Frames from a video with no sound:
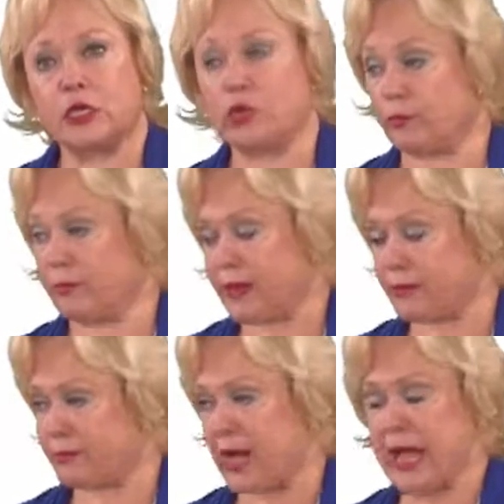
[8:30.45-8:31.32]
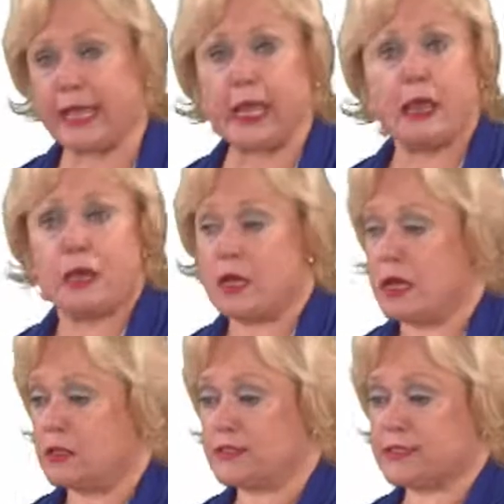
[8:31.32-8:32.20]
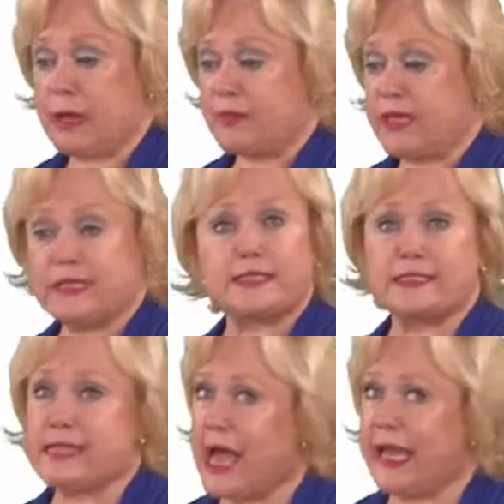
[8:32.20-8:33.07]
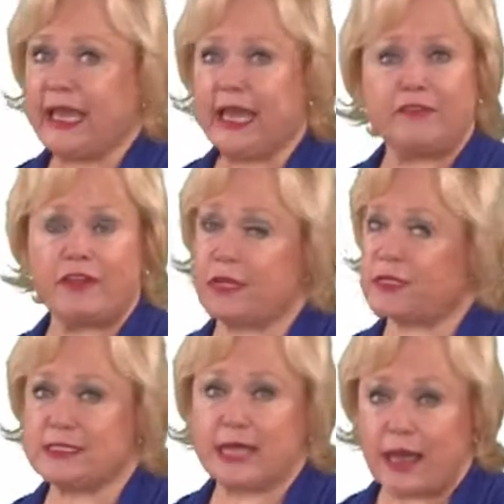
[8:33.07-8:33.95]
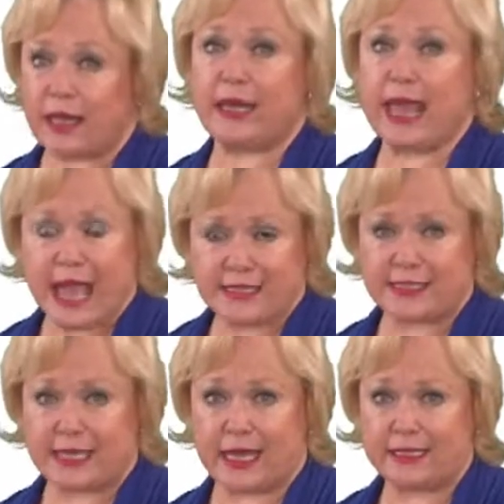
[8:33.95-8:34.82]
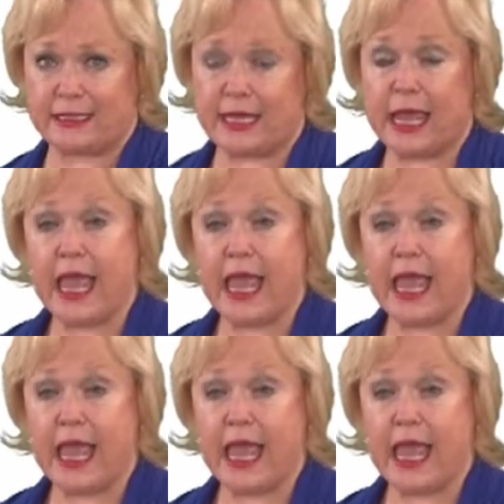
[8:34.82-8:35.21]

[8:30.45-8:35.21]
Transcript: you're buying something that's not even a solid asset,